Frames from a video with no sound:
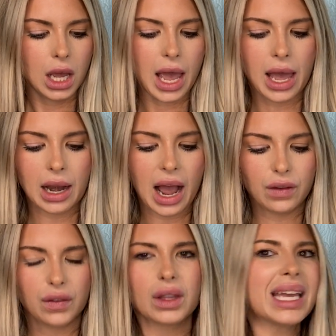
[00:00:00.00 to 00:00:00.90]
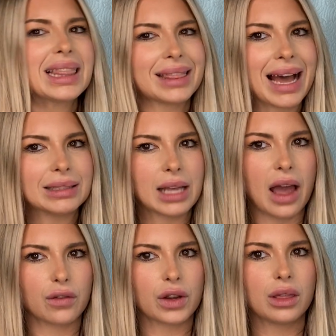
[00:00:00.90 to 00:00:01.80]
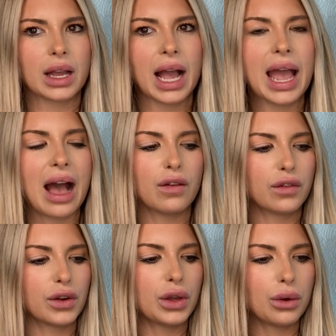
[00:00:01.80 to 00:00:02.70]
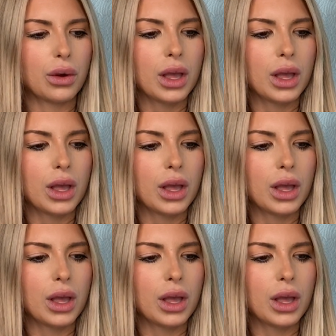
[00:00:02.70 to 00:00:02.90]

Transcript: And I feel like that's everything I have for you.